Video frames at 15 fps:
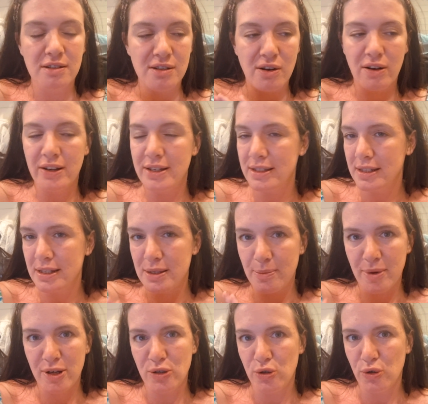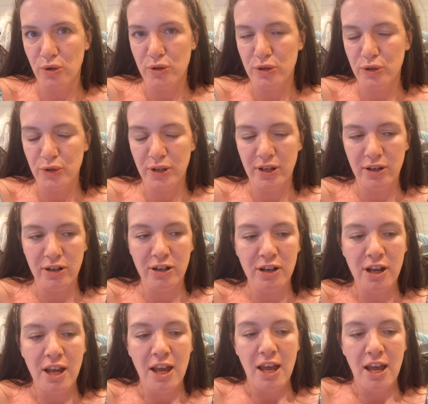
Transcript: Stargazing is a big tour to do here.